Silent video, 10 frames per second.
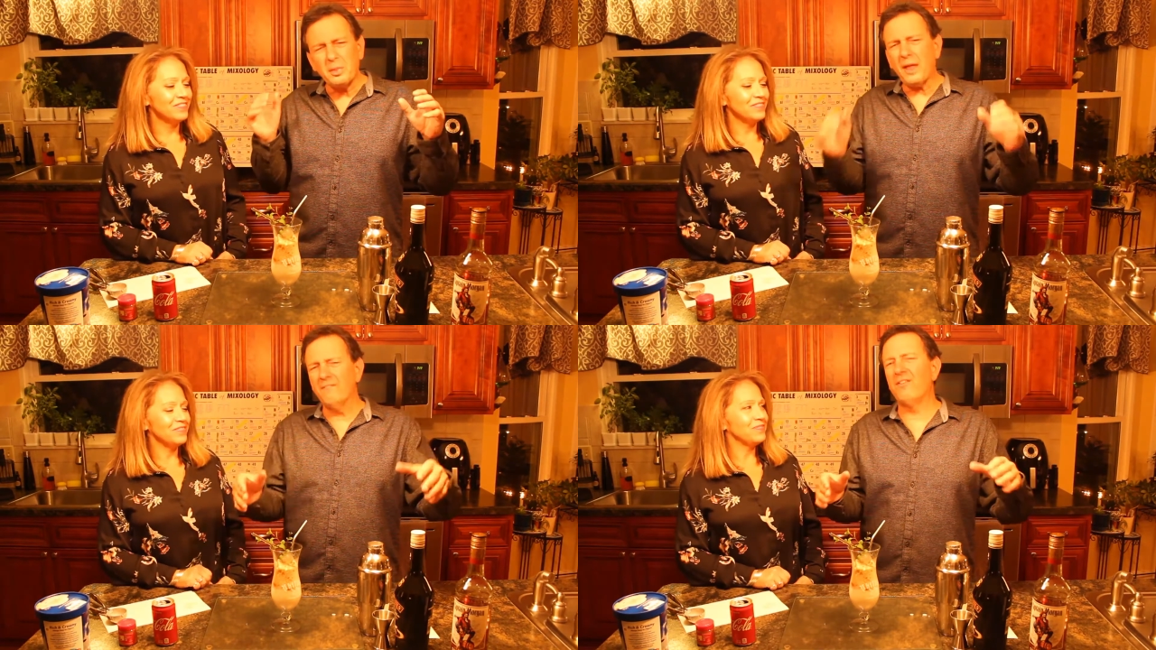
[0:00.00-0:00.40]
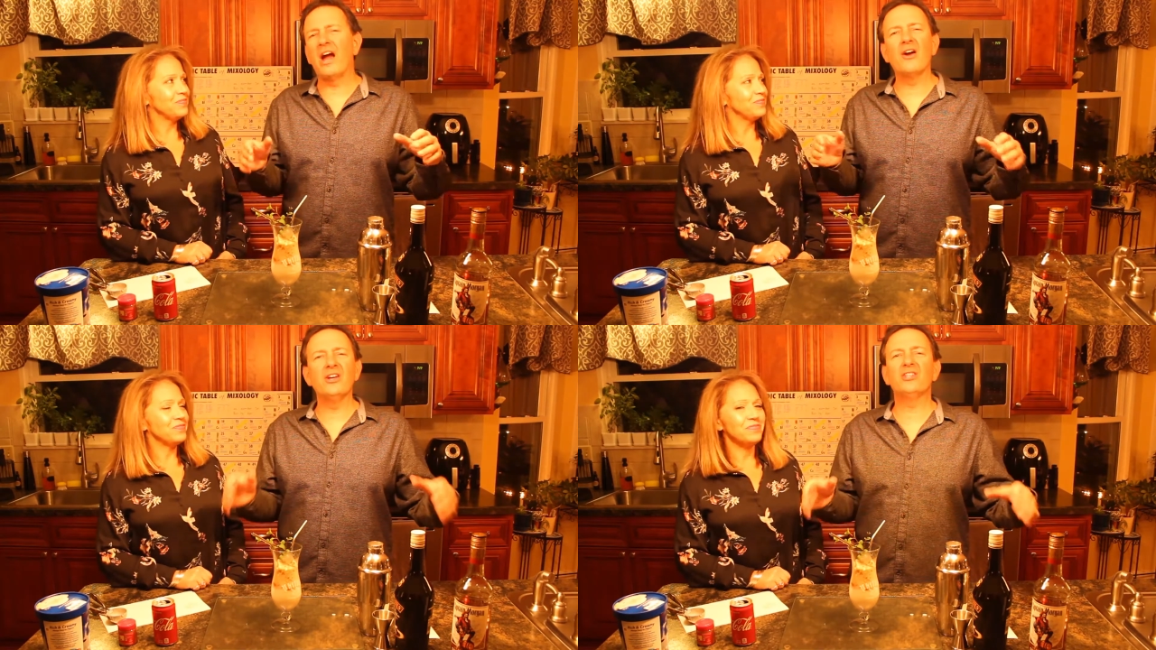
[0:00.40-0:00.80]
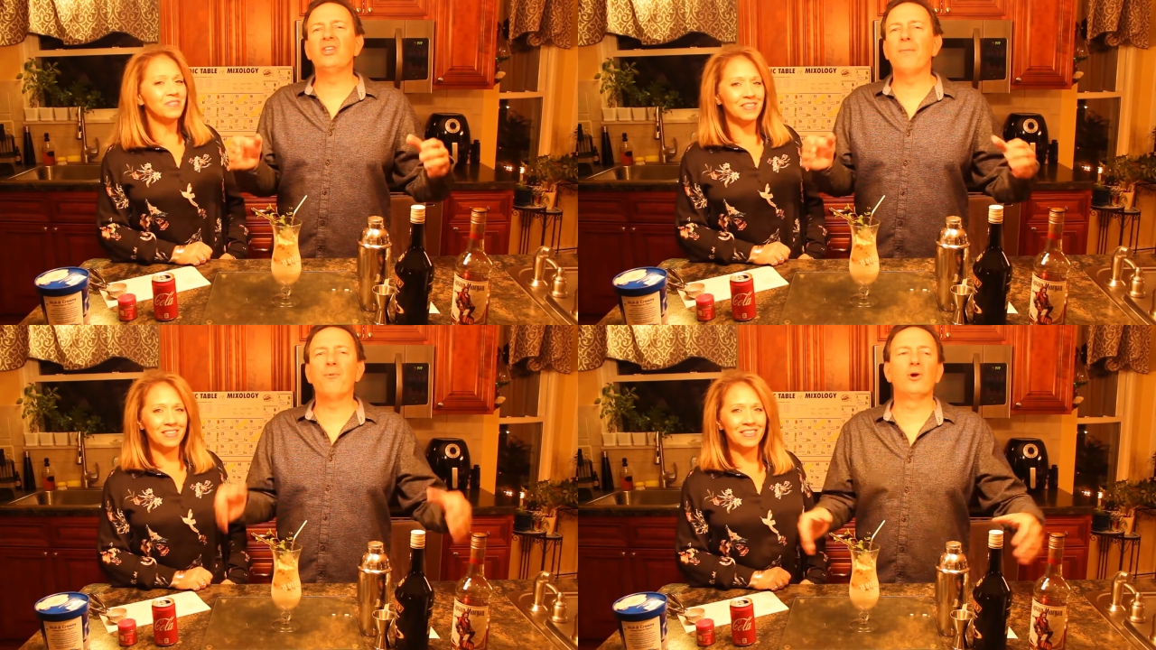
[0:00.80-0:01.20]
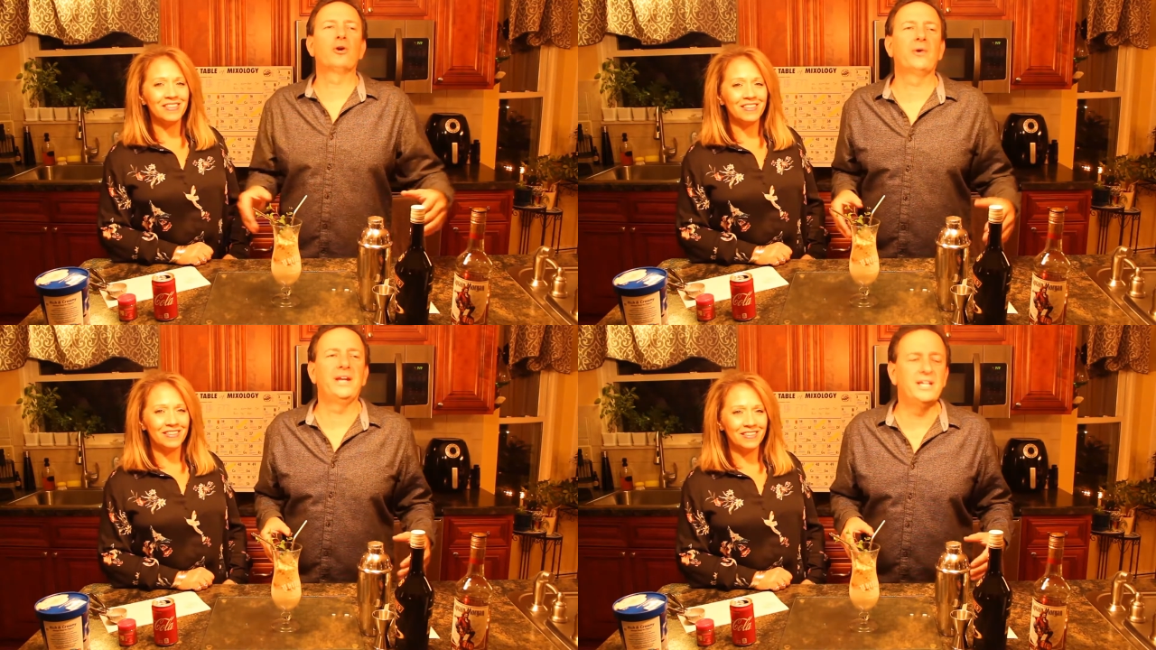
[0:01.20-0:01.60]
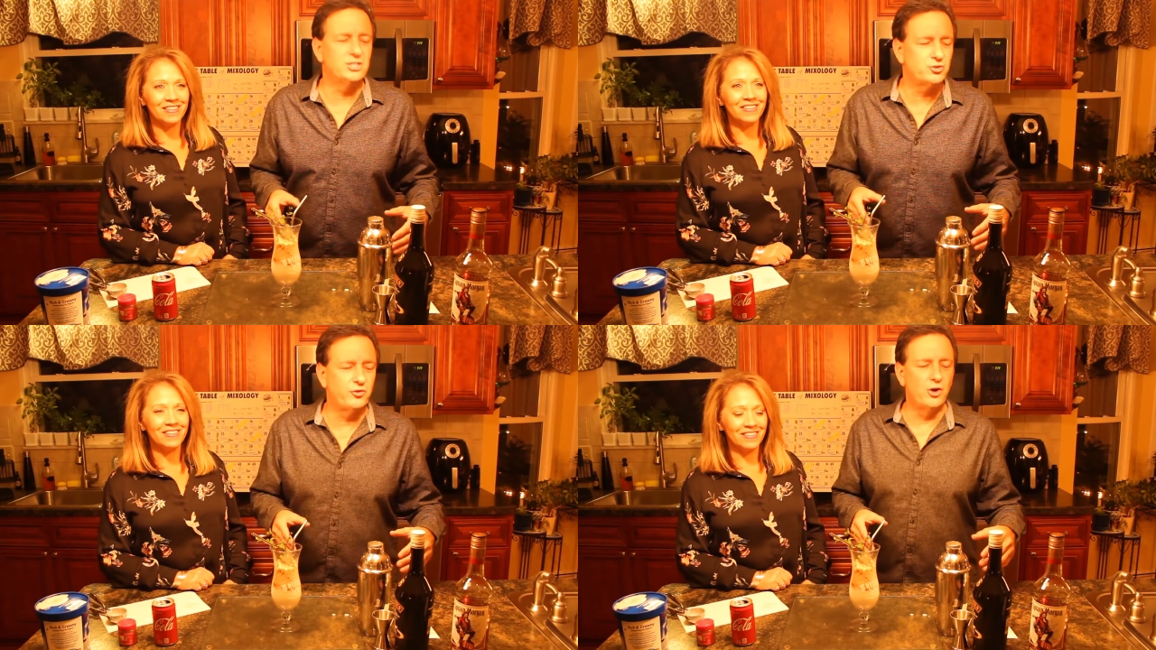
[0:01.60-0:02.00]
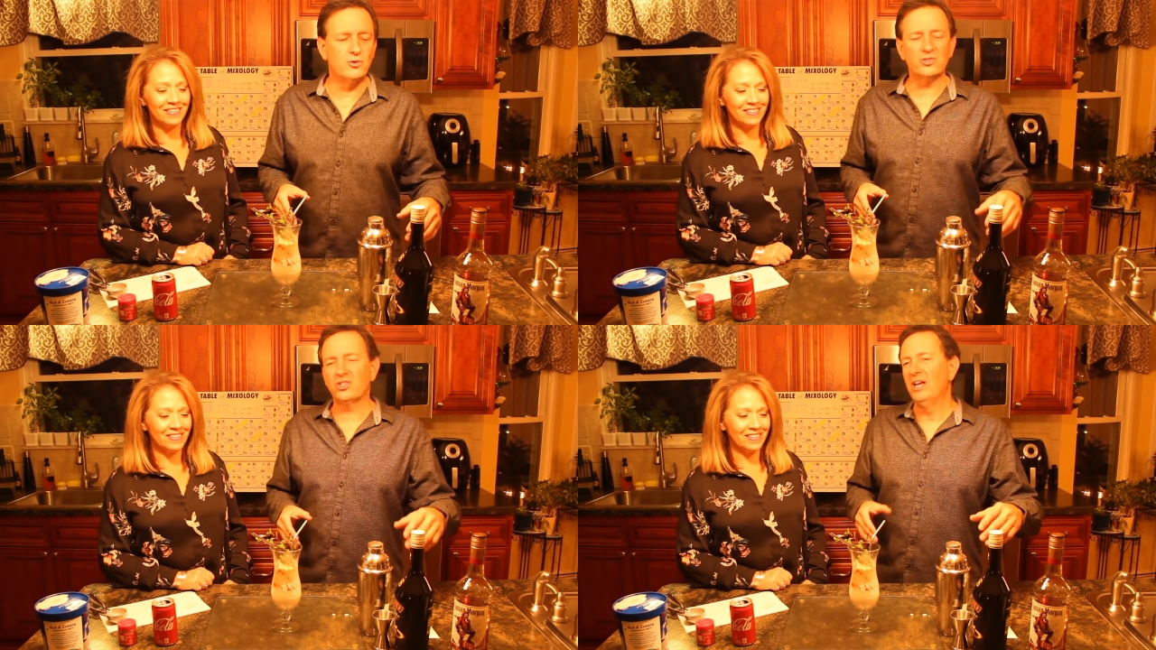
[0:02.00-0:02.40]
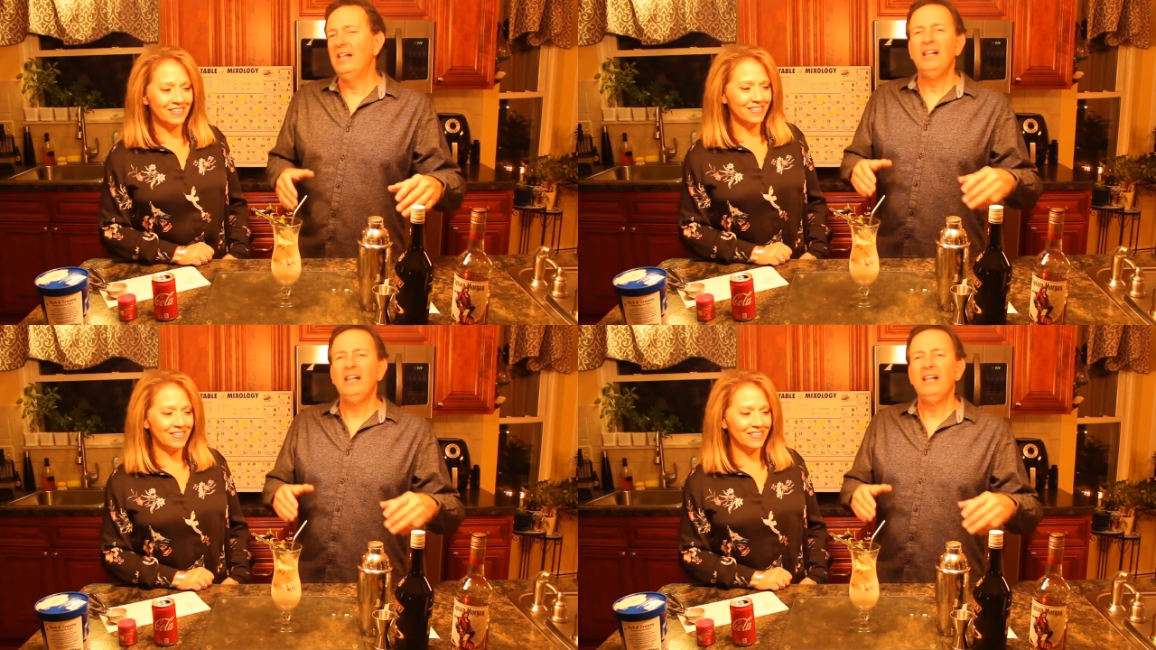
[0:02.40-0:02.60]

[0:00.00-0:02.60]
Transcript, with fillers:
Speaker 1: Very simple ingredients, folks.